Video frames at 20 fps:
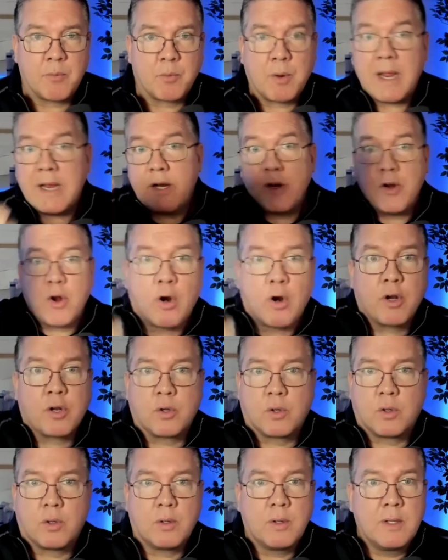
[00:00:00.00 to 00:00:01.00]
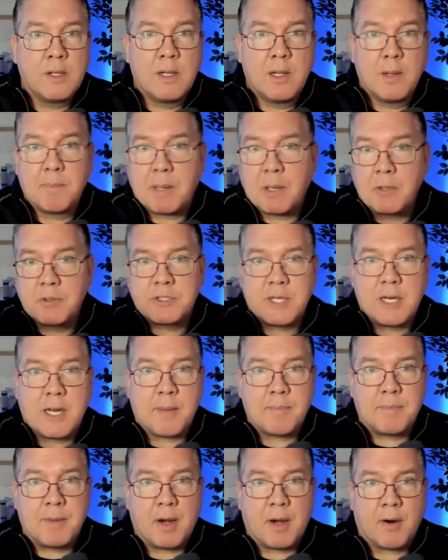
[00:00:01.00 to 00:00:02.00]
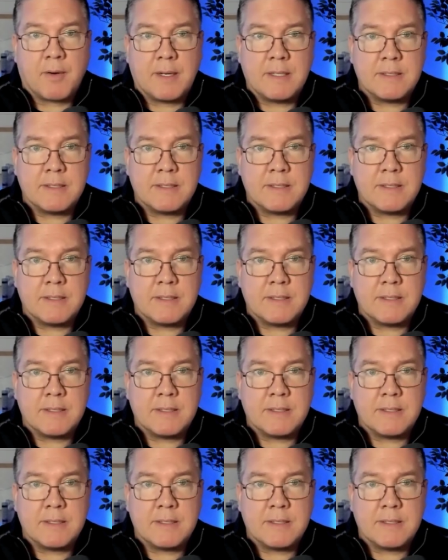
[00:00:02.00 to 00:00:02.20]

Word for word: Write article, post it up there,